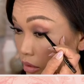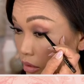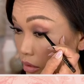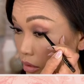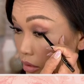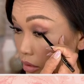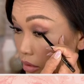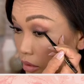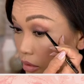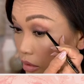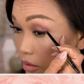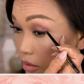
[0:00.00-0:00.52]

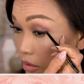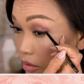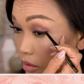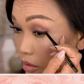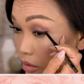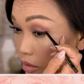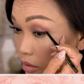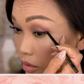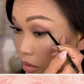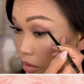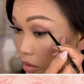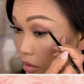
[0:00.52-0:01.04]

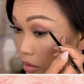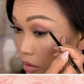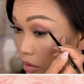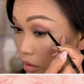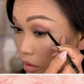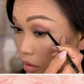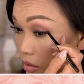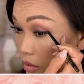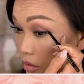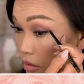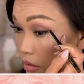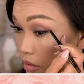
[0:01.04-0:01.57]

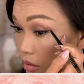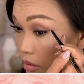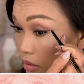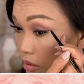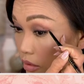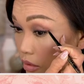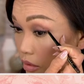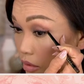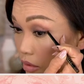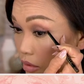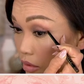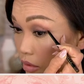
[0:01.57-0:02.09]

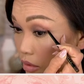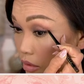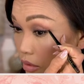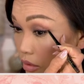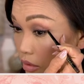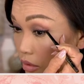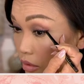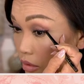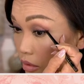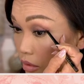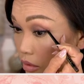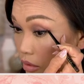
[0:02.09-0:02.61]

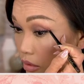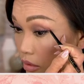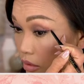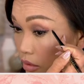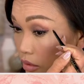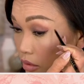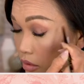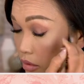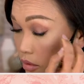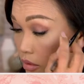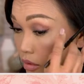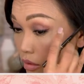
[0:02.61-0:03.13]

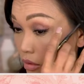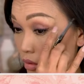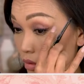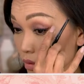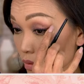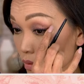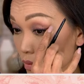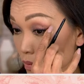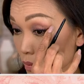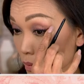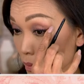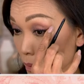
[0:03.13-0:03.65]

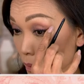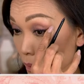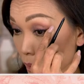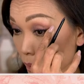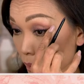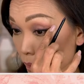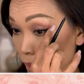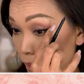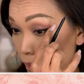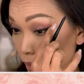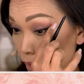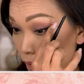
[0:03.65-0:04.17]

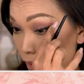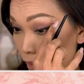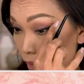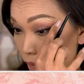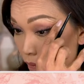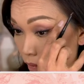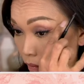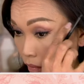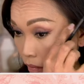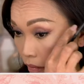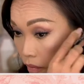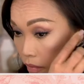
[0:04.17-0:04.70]

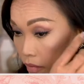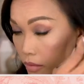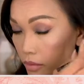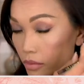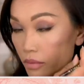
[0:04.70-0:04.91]
This person isn't speaking.